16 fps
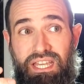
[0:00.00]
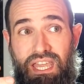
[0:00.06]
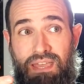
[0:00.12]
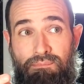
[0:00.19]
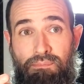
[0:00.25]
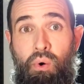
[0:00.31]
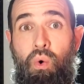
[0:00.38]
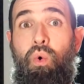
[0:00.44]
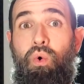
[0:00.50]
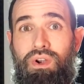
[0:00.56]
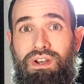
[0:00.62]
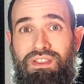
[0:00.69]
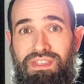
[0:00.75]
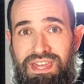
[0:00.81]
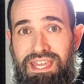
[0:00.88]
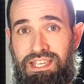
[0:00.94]

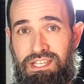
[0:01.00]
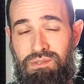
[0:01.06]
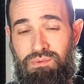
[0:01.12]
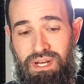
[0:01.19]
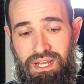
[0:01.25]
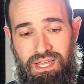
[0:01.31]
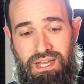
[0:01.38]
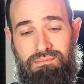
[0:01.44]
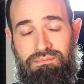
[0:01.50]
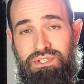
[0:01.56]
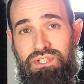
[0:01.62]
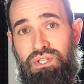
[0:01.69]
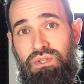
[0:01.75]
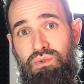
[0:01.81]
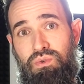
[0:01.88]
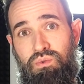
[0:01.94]
important things when it comes
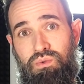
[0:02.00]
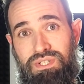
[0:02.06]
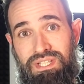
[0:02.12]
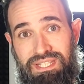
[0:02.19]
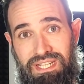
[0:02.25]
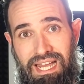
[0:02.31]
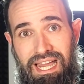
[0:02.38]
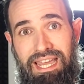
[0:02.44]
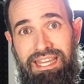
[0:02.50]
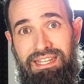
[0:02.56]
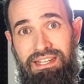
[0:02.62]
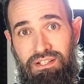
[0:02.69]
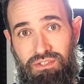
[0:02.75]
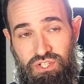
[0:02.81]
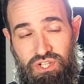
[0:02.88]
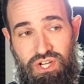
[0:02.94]
to design
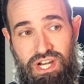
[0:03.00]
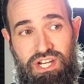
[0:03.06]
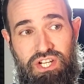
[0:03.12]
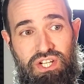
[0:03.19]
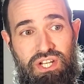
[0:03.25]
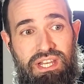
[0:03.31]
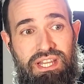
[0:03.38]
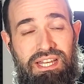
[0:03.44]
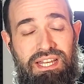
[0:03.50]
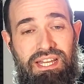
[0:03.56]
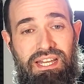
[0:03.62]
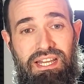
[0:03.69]
and illustration.